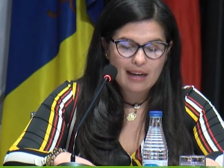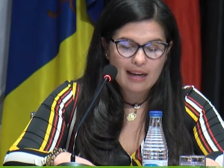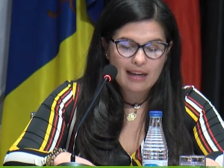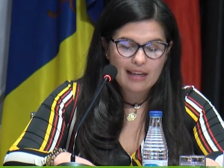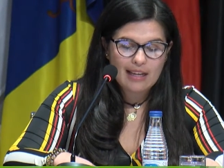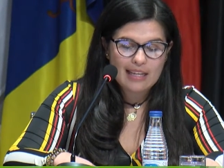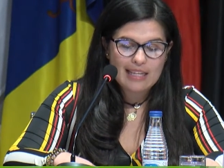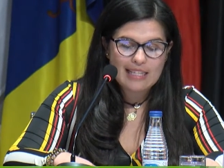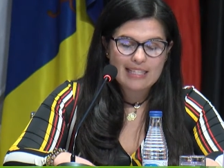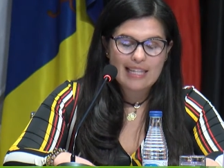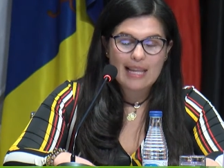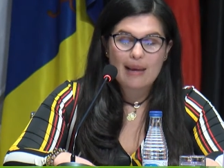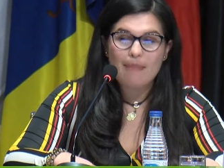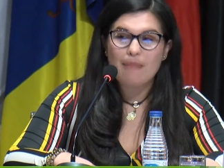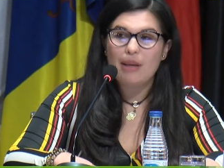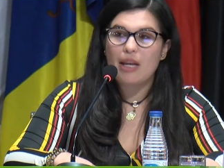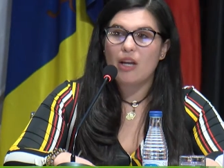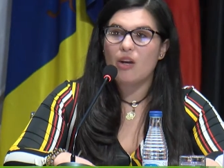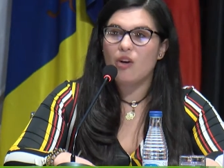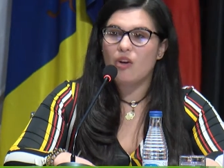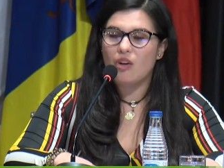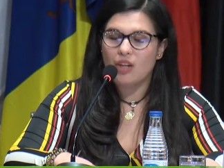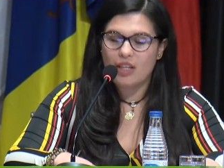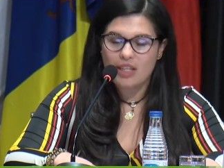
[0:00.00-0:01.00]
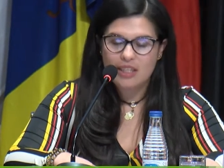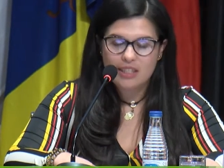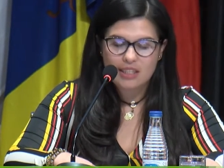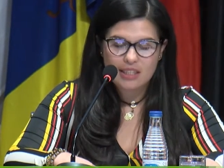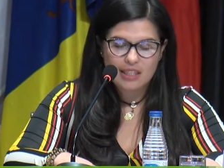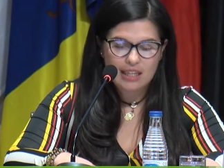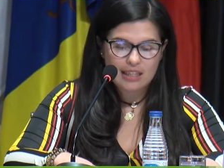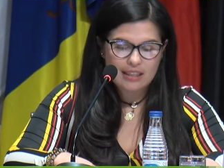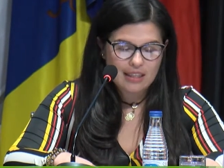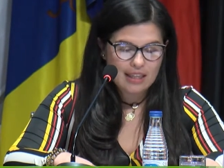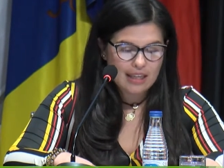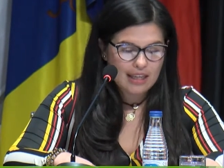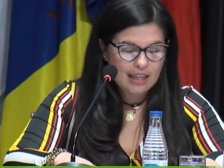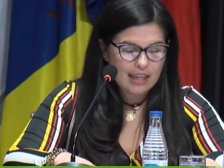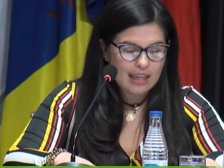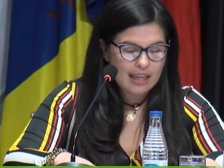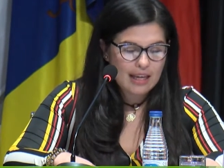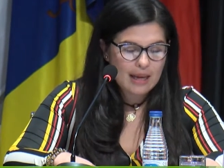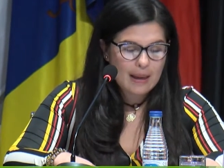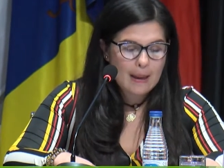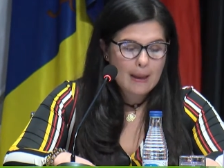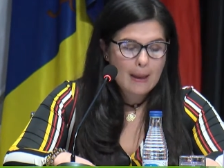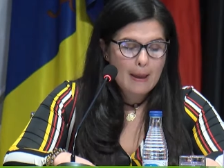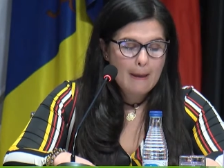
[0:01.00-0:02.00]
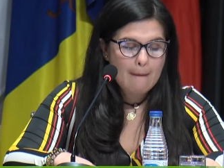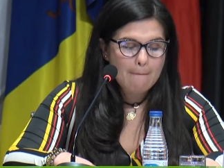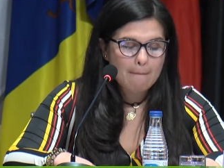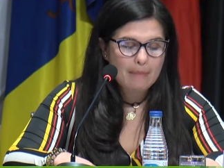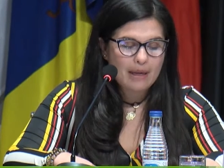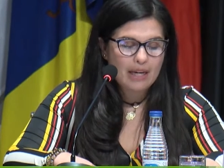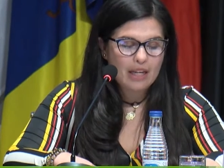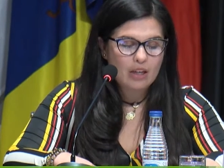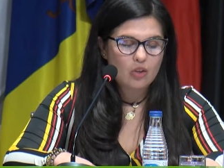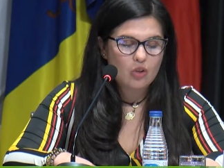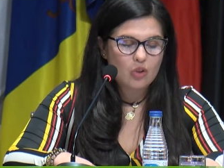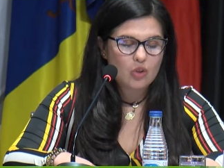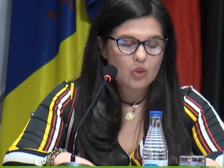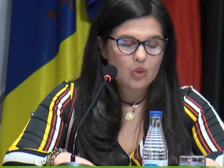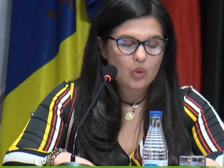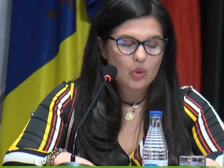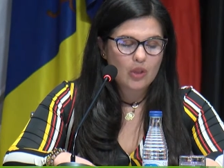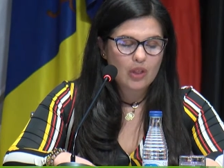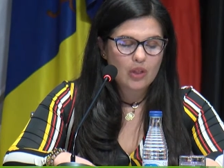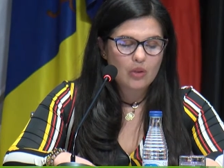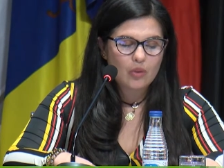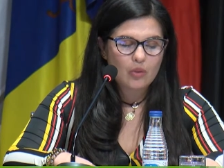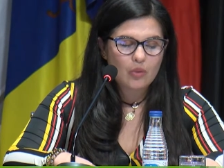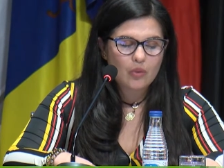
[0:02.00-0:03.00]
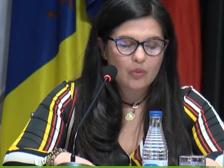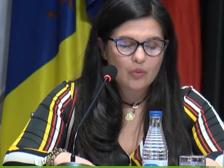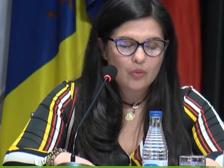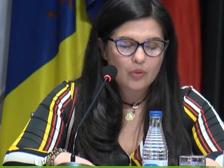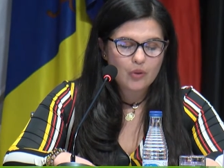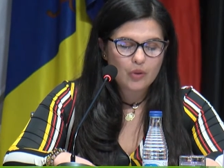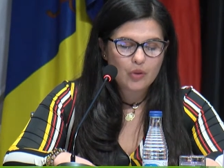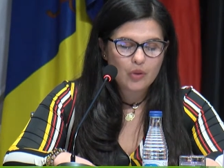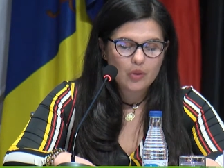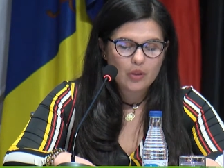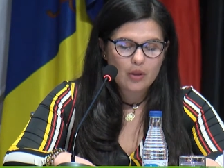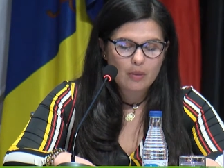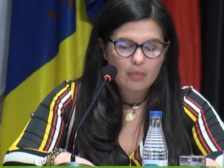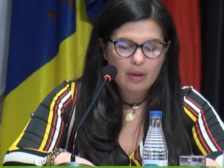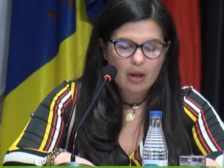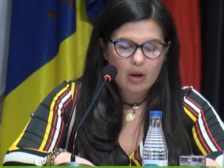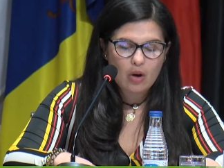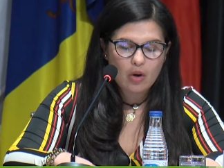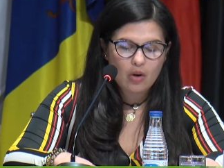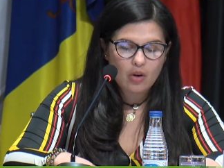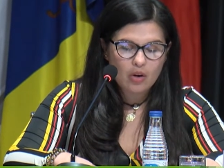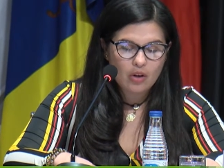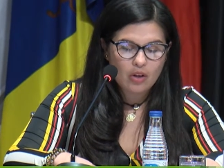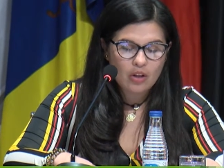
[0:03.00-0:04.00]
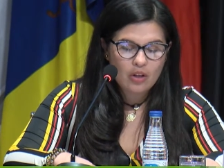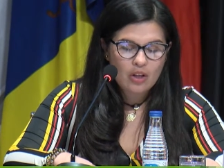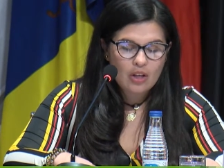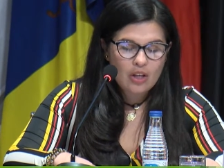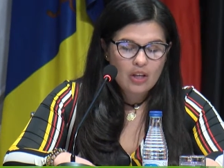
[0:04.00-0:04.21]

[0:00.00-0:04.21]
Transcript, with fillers: That's why environmental training and education is the best strategy